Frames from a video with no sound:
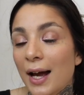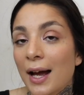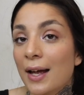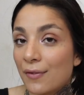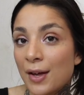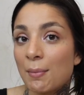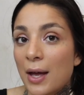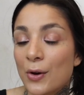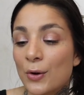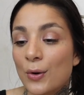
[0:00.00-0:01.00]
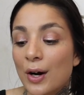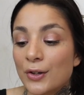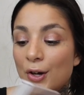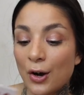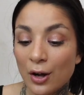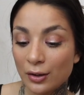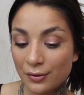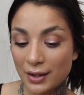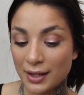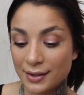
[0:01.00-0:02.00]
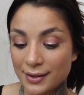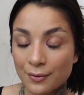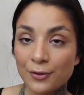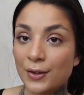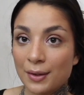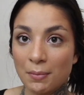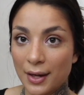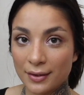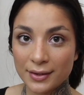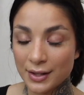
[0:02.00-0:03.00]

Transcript: I've hit my goal on all of these for the month,